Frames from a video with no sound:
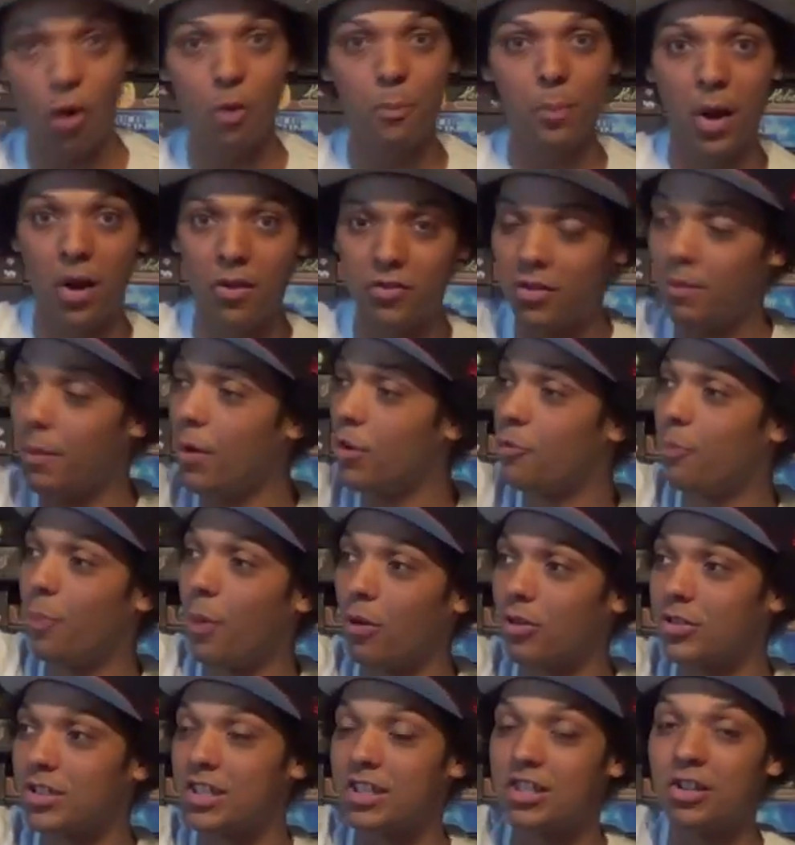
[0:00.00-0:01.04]
Going past the most
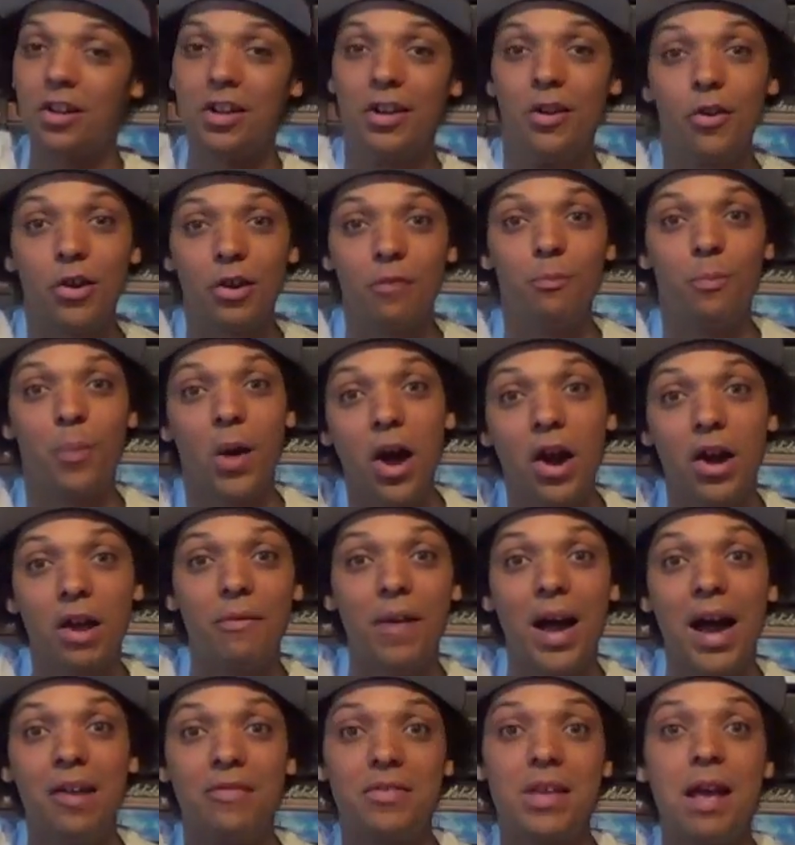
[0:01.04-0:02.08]
poshest like looking burger
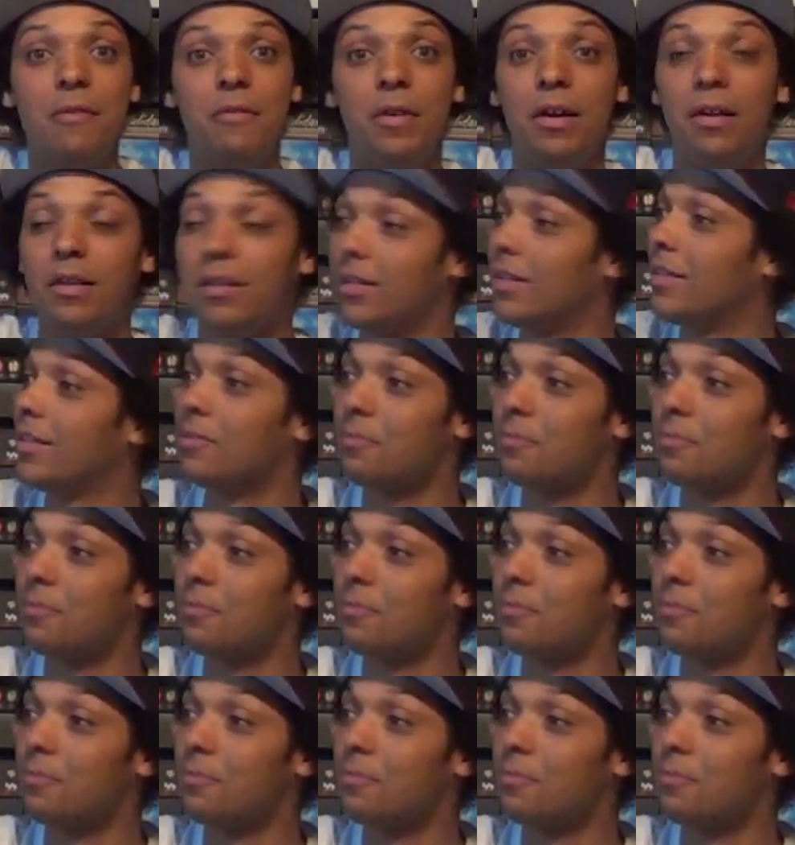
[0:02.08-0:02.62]
vans ever.